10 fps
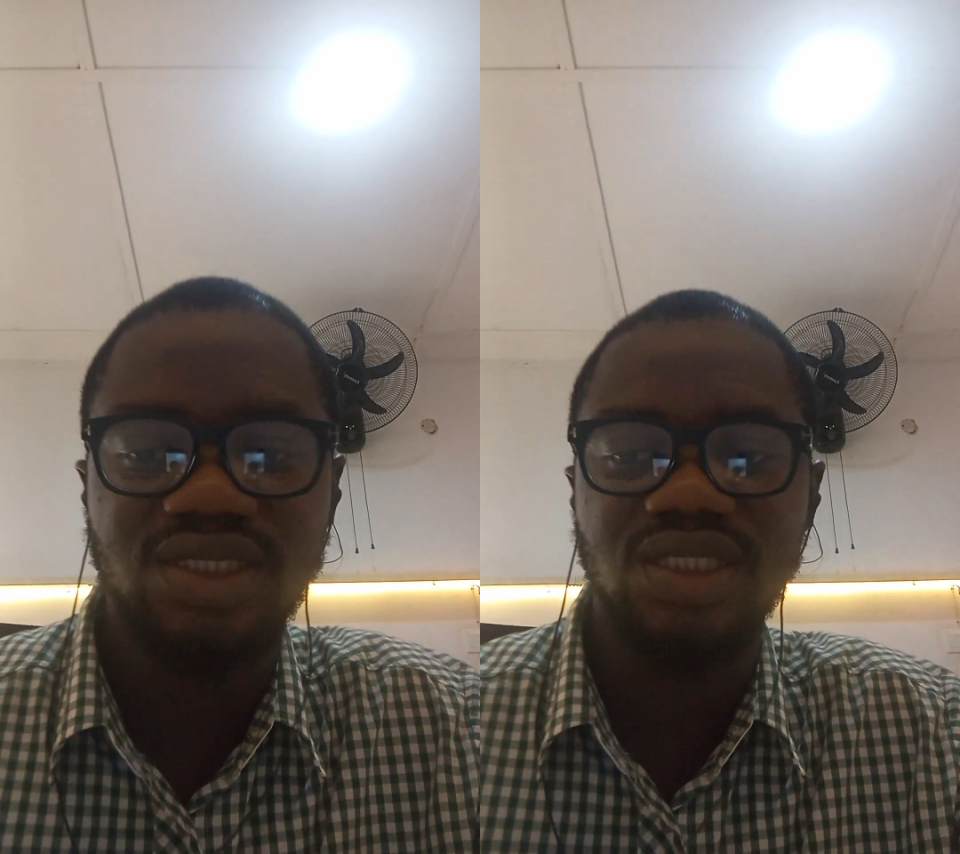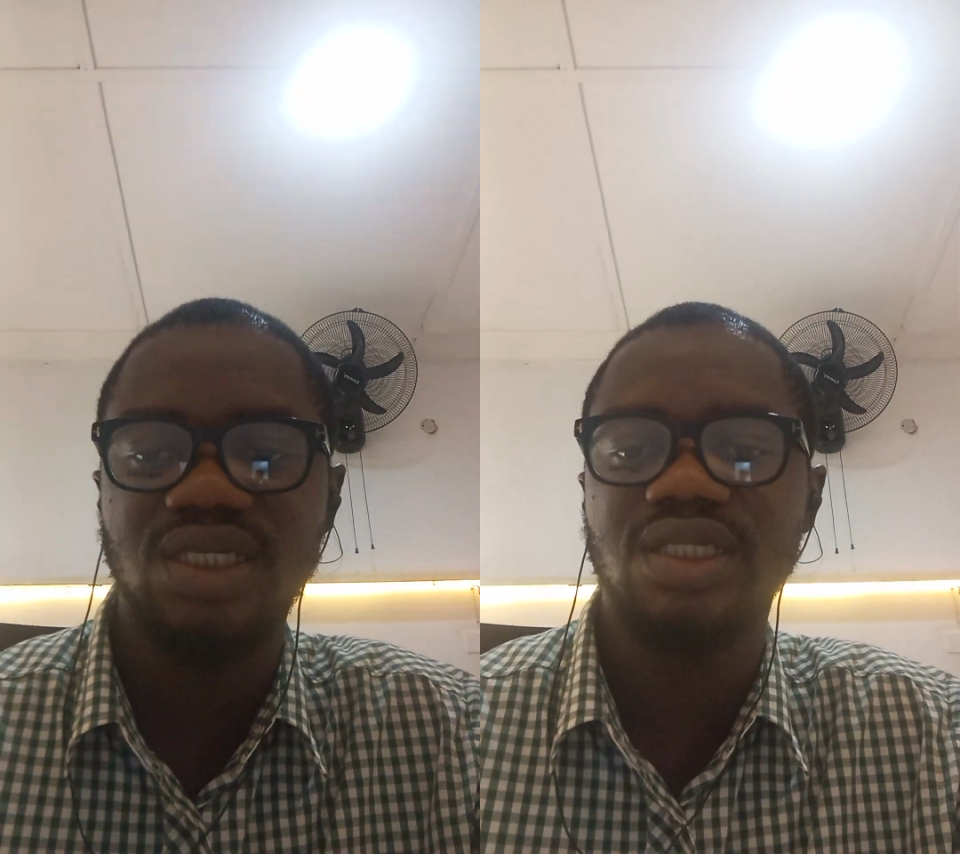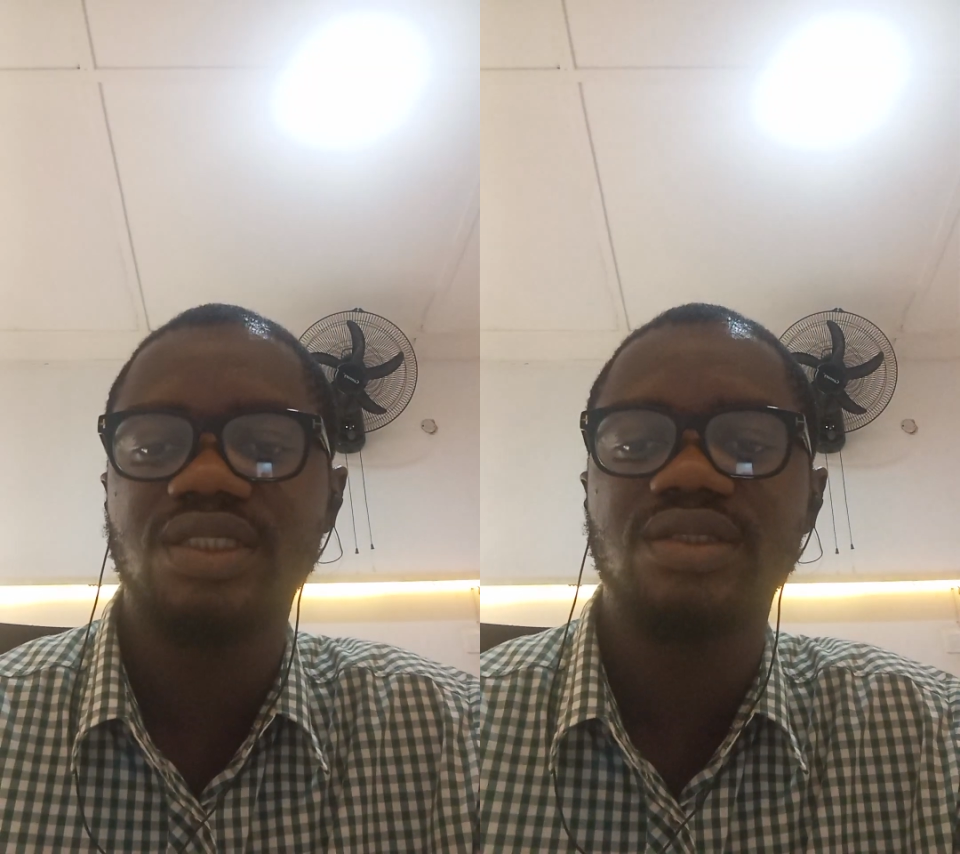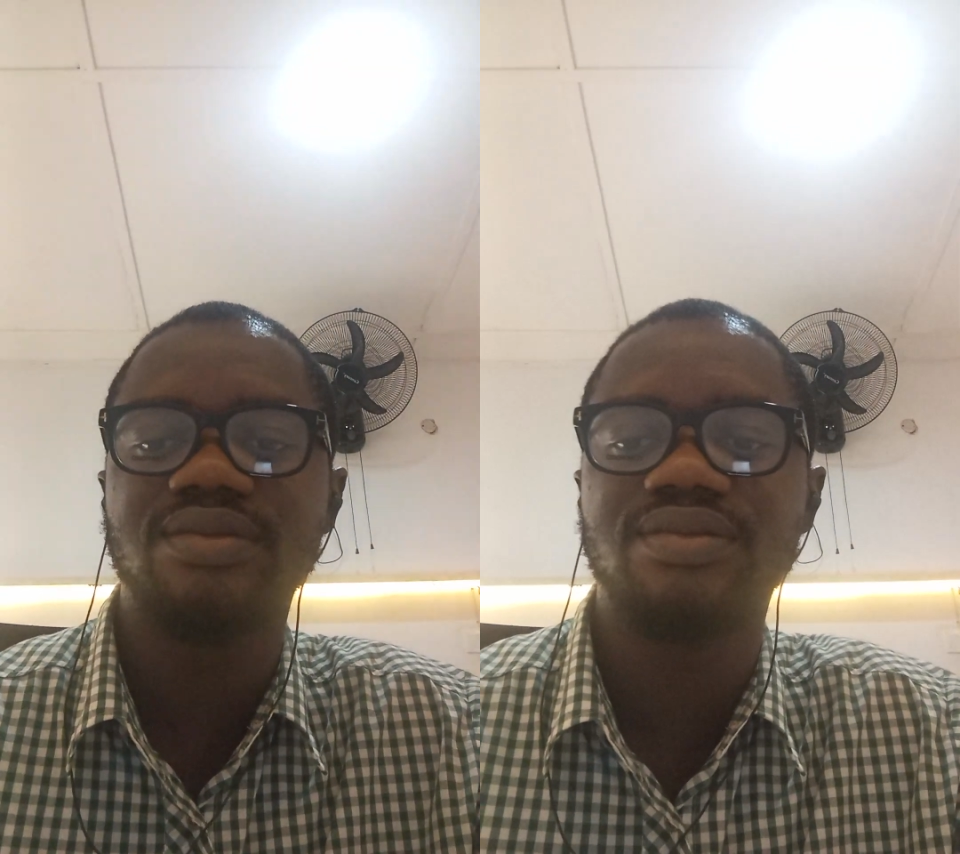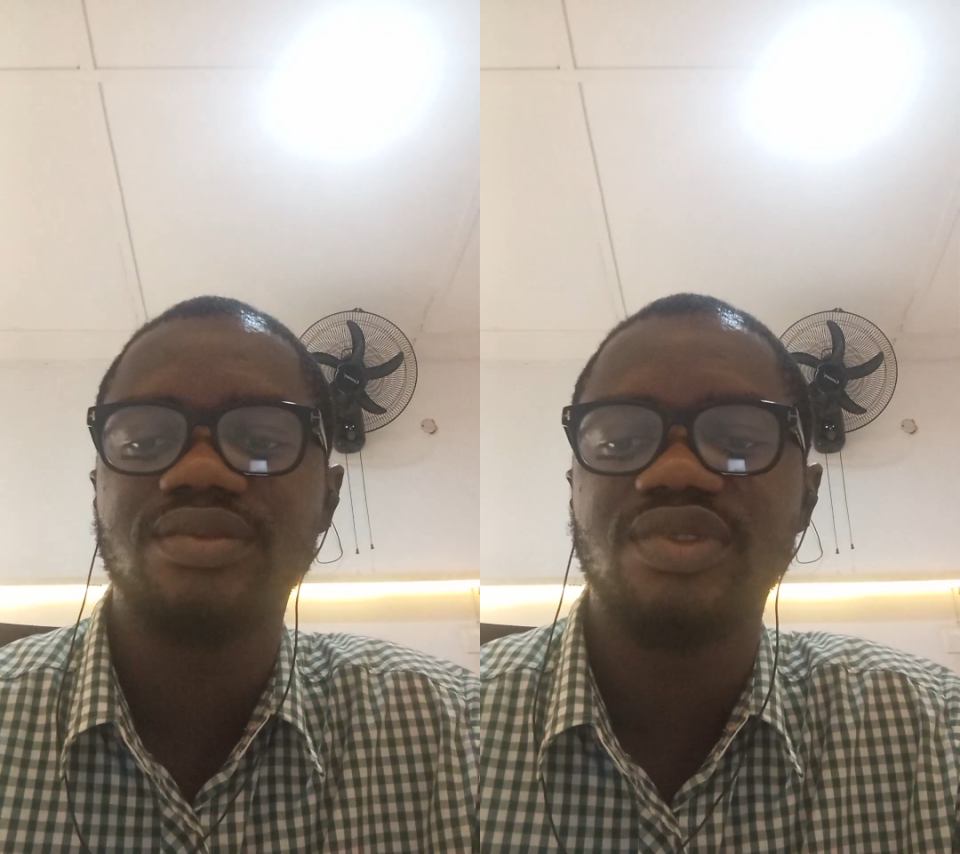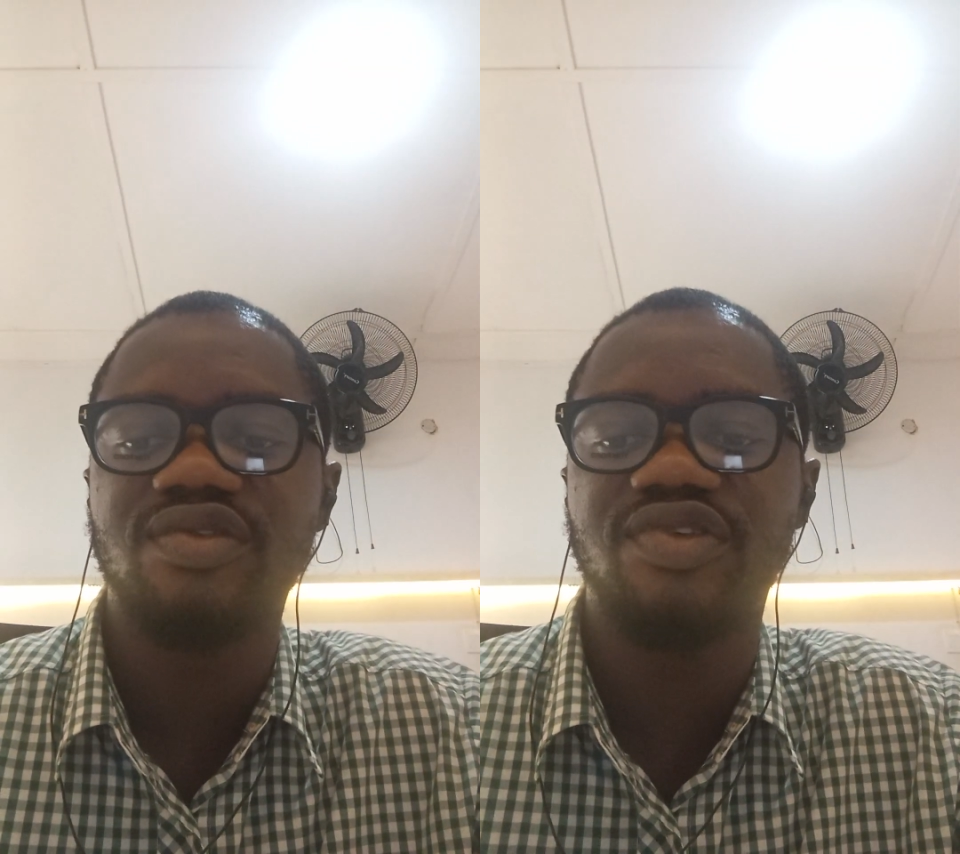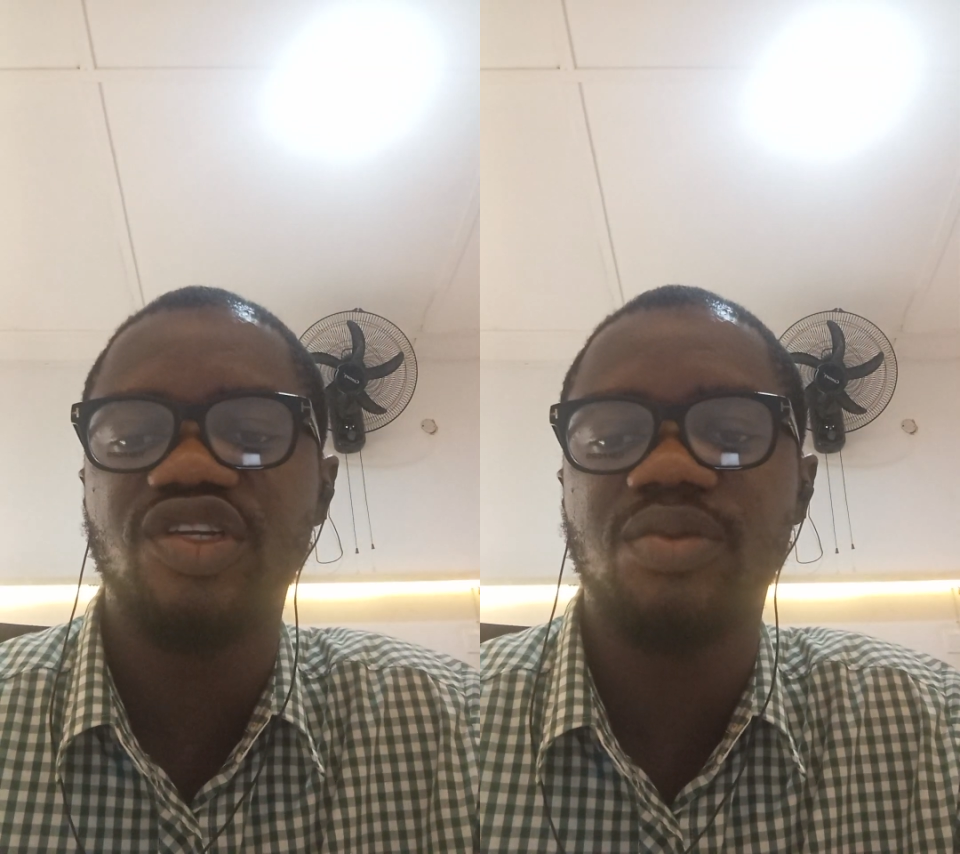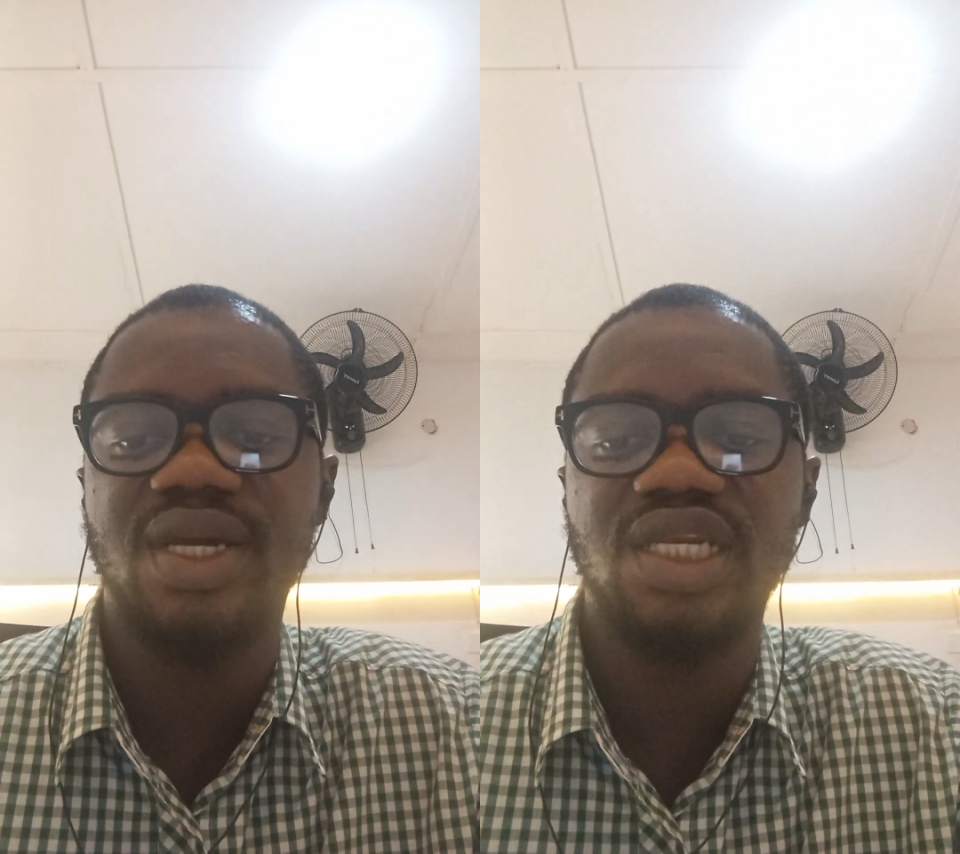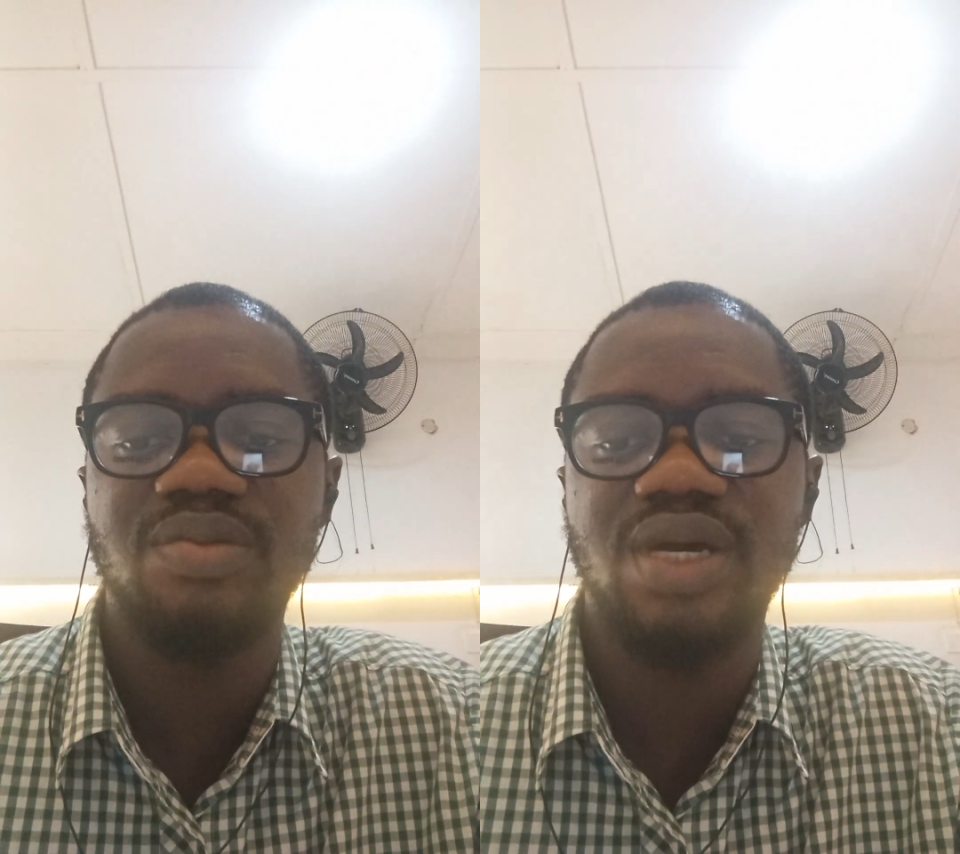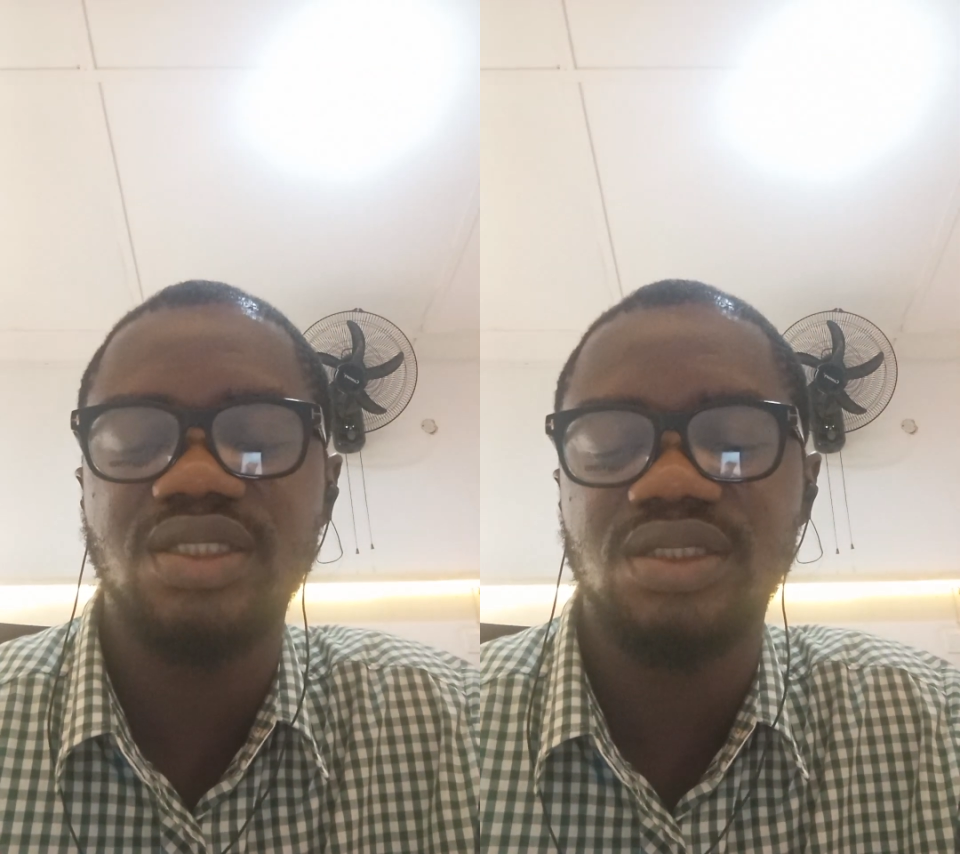said, freedom and
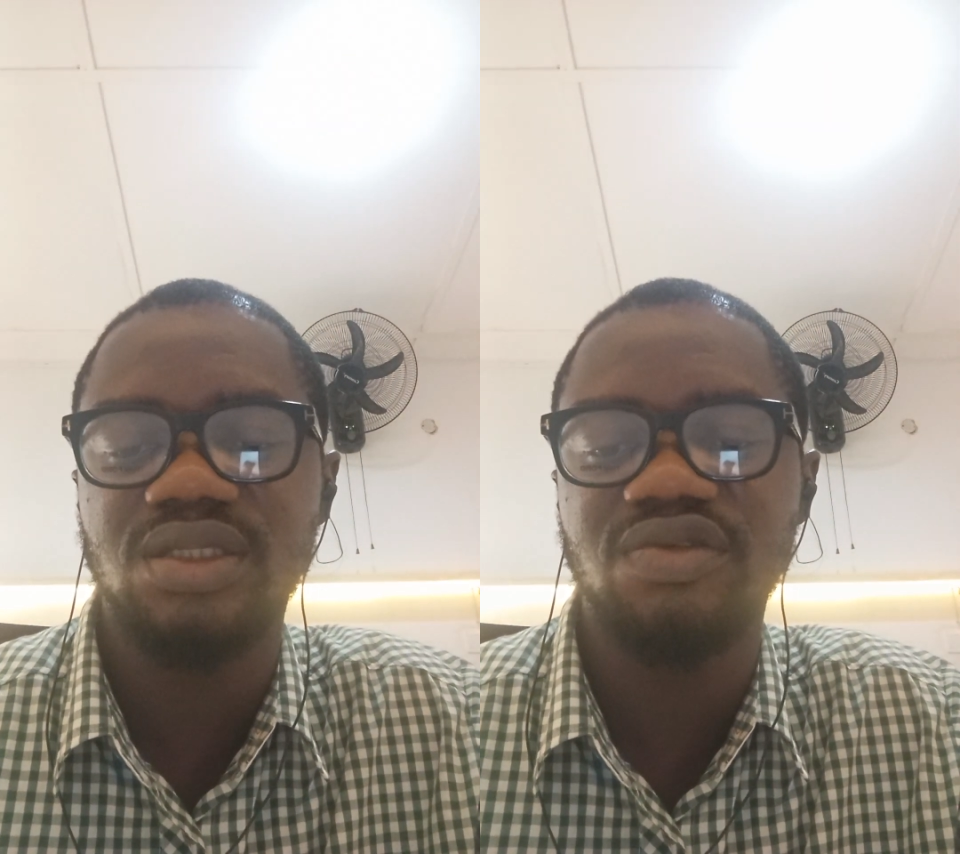liberty.